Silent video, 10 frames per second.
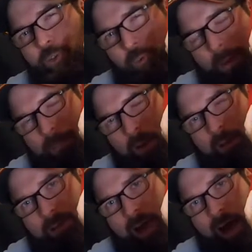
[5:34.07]
grip on
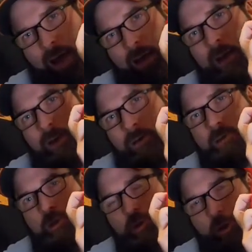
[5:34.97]
the side
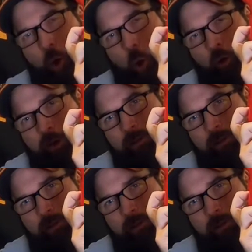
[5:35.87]
so you can hold it.